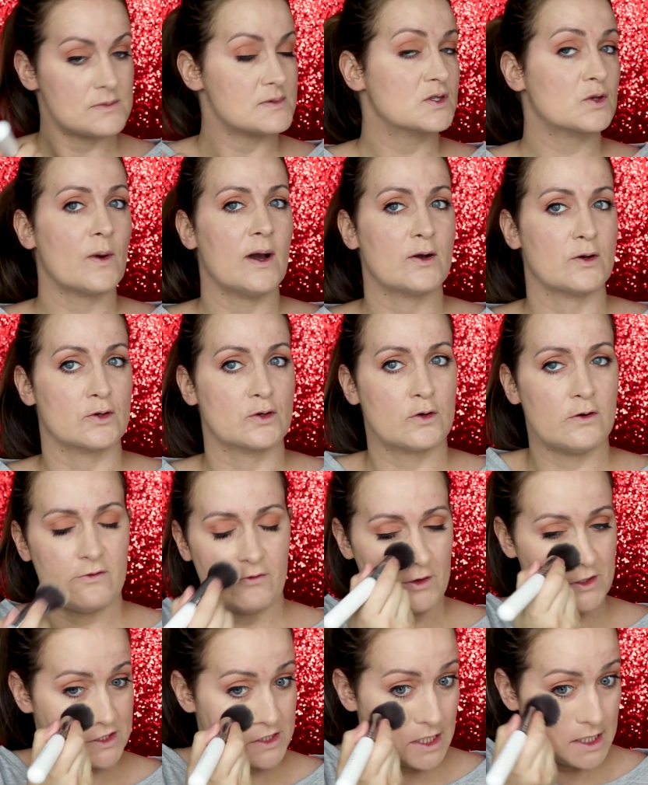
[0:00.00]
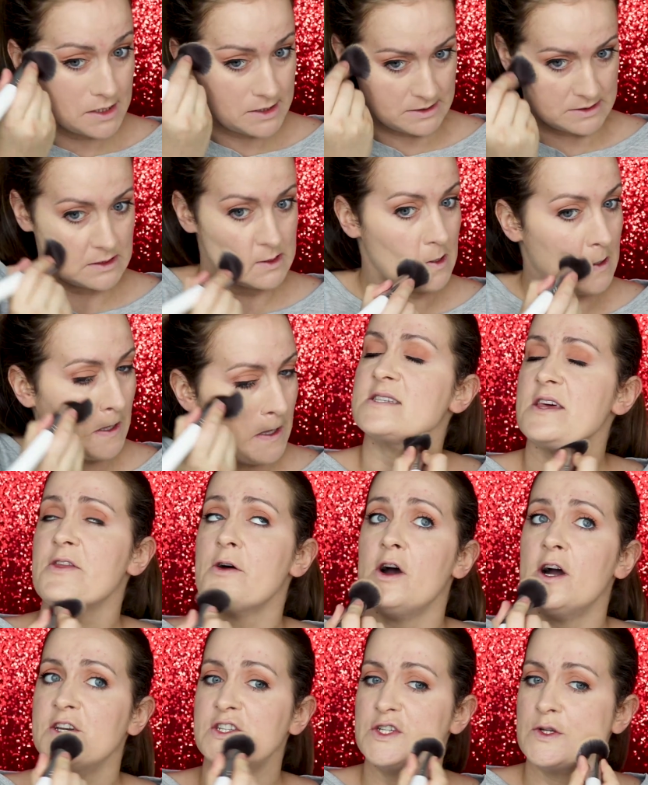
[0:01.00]
It's quite good coverage, this. So I
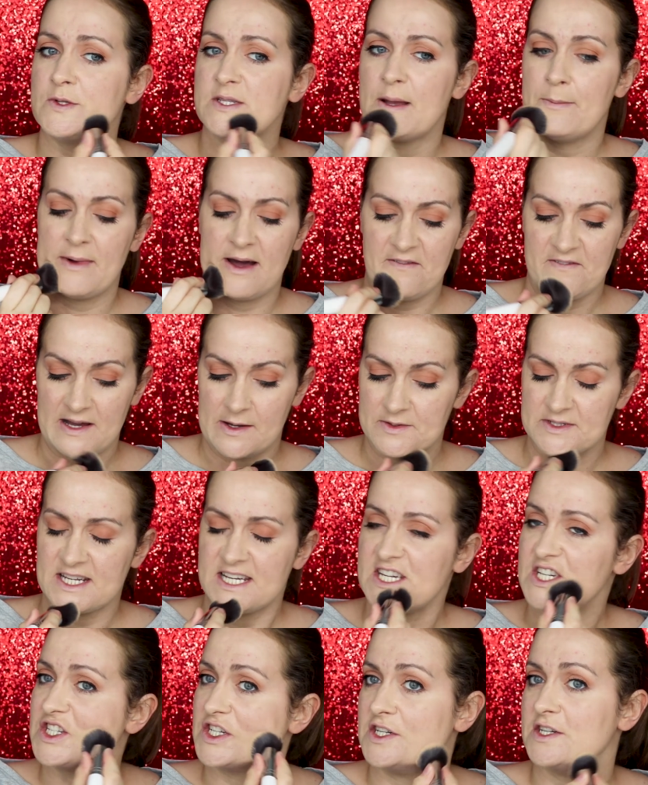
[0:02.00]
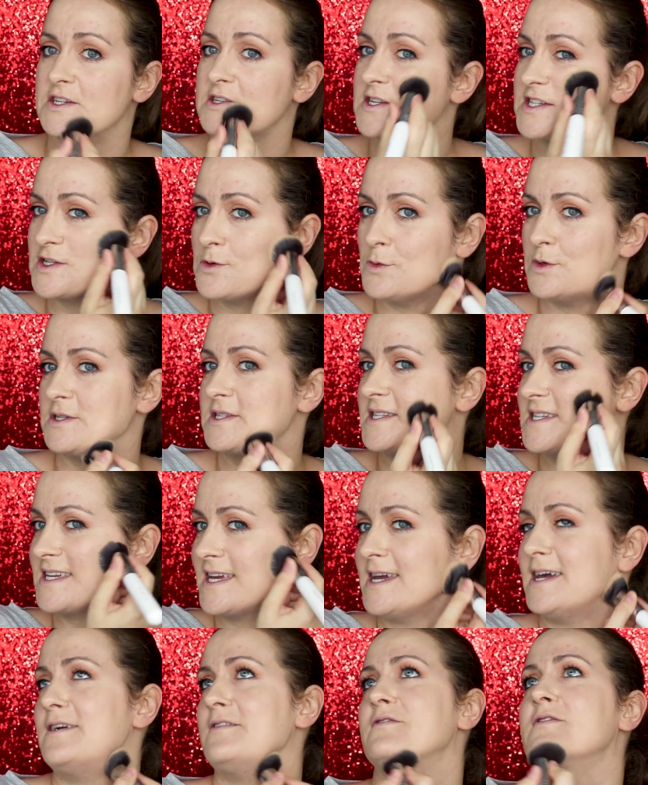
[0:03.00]
thought I'd use a matte foundation because I want to
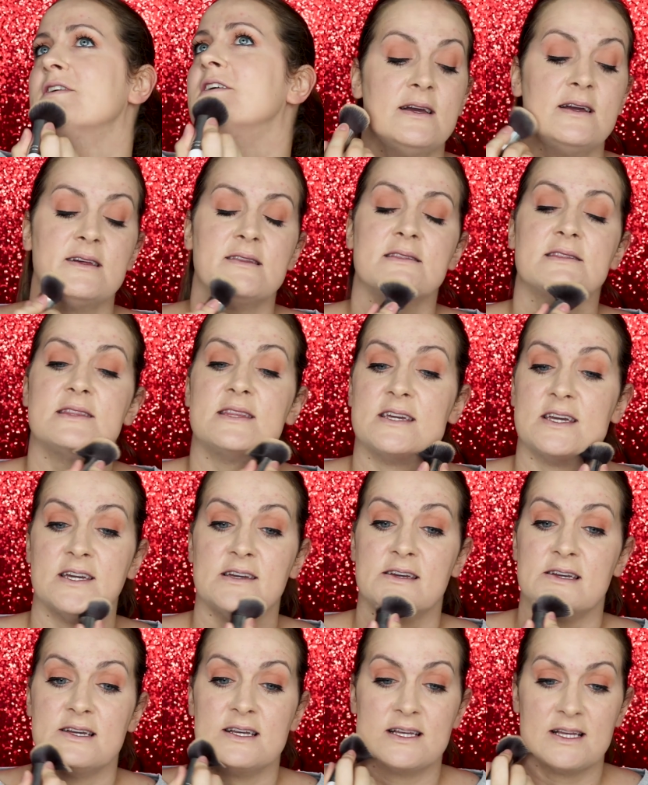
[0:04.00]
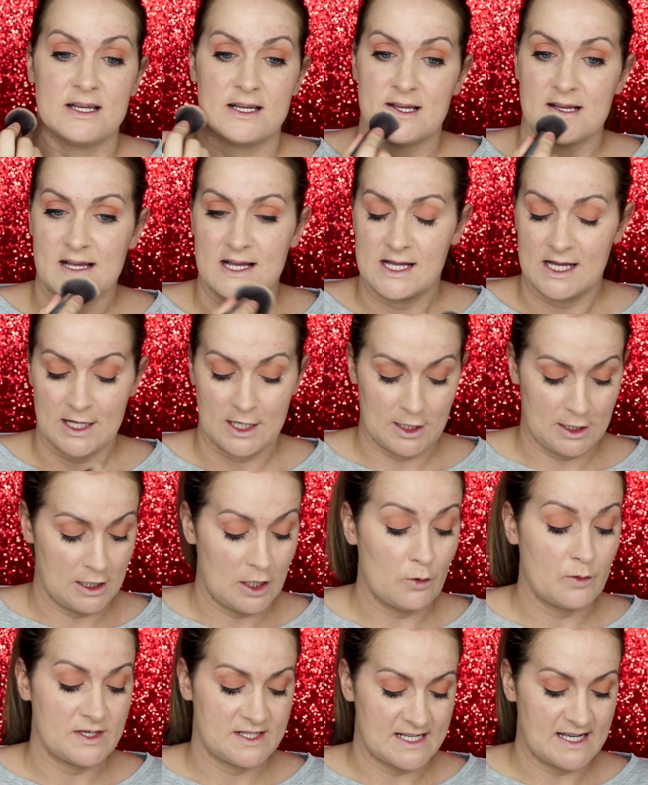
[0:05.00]
give the
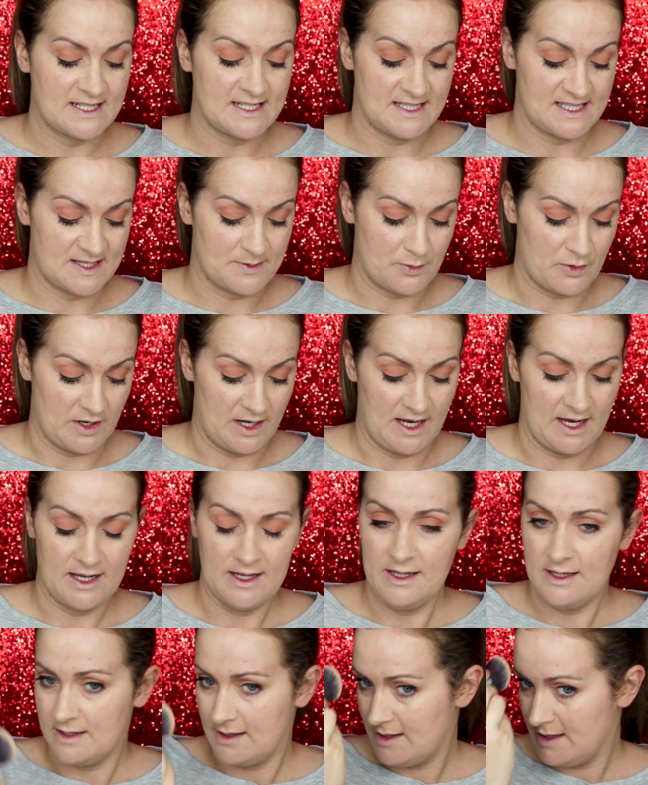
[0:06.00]
glowy setting spray